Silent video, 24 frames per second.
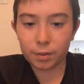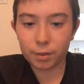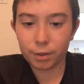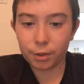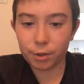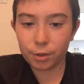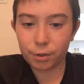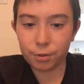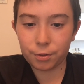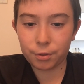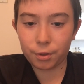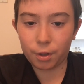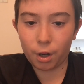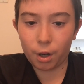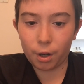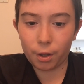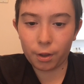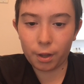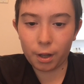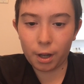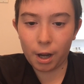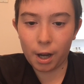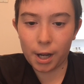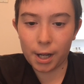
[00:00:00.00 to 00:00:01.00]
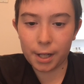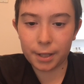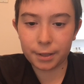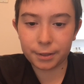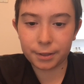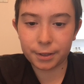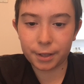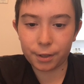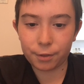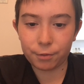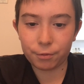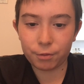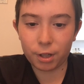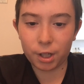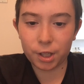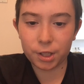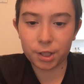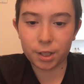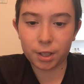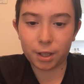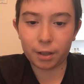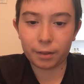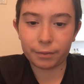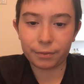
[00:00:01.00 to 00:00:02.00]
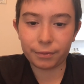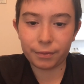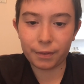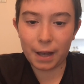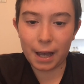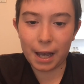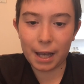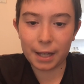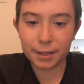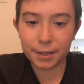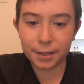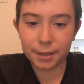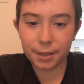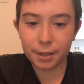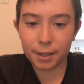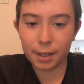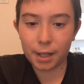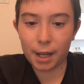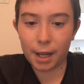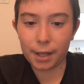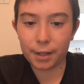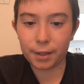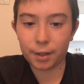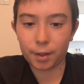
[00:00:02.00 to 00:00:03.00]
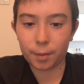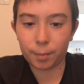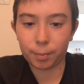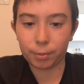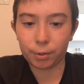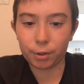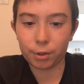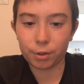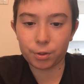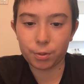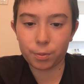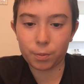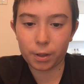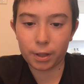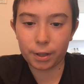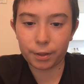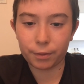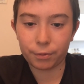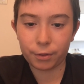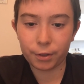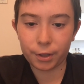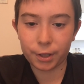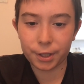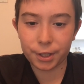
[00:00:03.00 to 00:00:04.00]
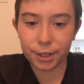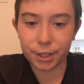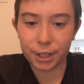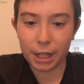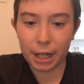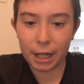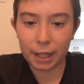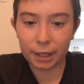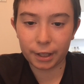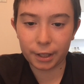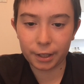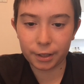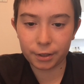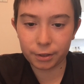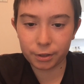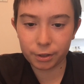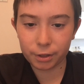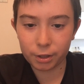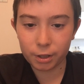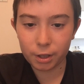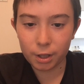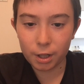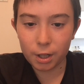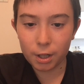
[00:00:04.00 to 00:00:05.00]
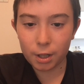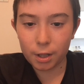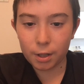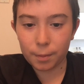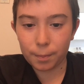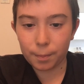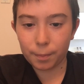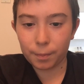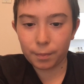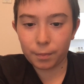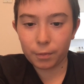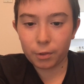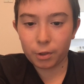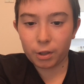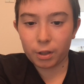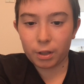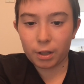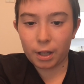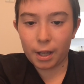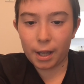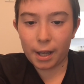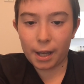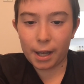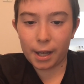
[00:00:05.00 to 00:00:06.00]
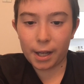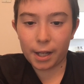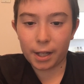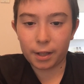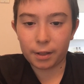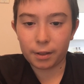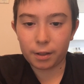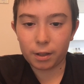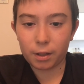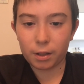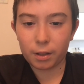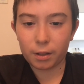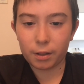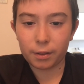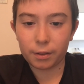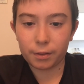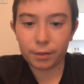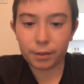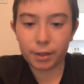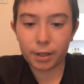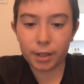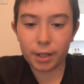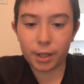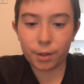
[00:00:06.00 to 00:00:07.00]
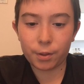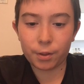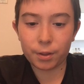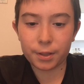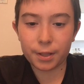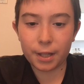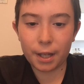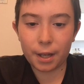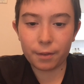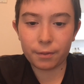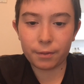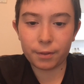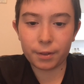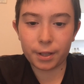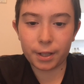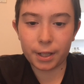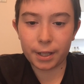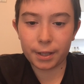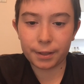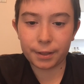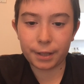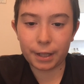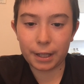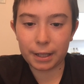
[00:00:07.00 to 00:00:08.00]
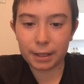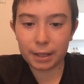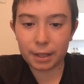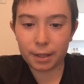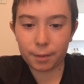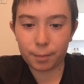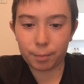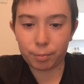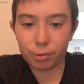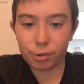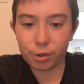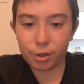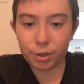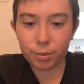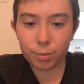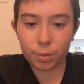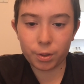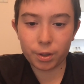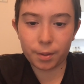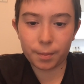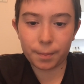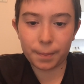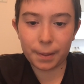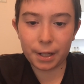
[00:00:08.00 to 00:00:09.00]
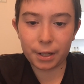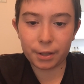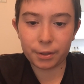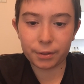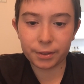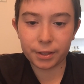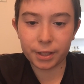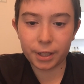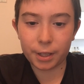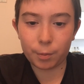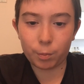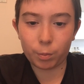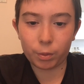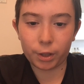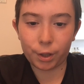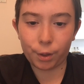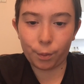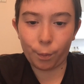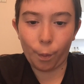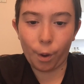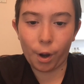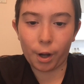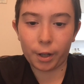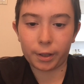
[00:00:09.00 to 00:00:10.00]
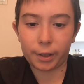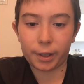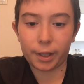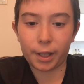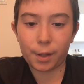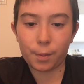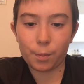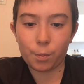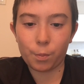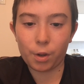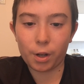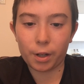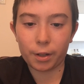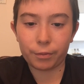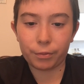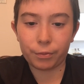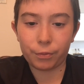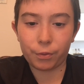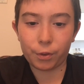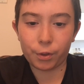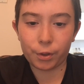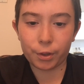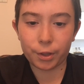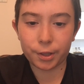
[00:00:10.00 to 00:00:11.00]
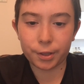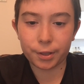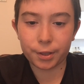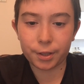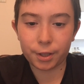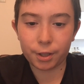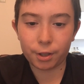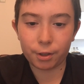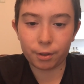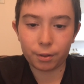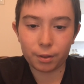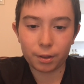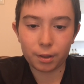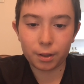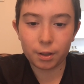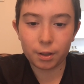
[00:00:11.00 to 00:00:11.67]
use all the ice, they rush up fast, and the Blues were in for a challenge. And it was evident that the Bruins were the better team when they won game one, 4 to 2.